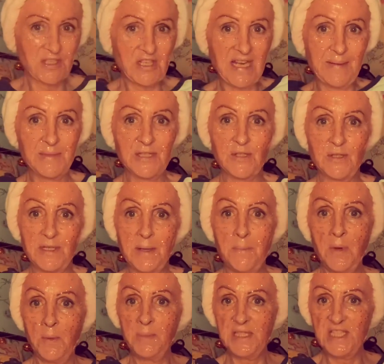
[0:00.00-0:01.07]
jammies on,
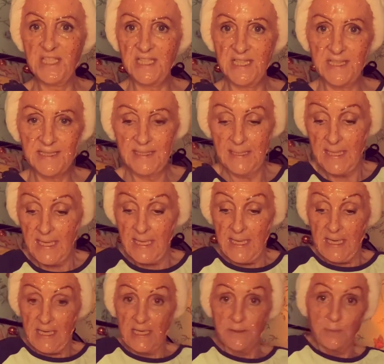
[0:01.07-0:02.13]
Mummy Dear,
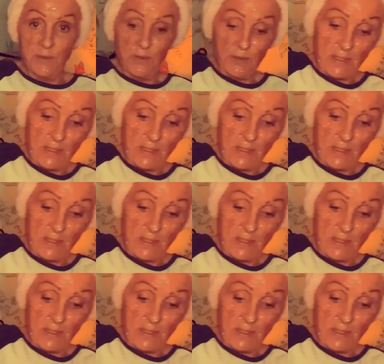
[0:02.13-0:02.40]
and we do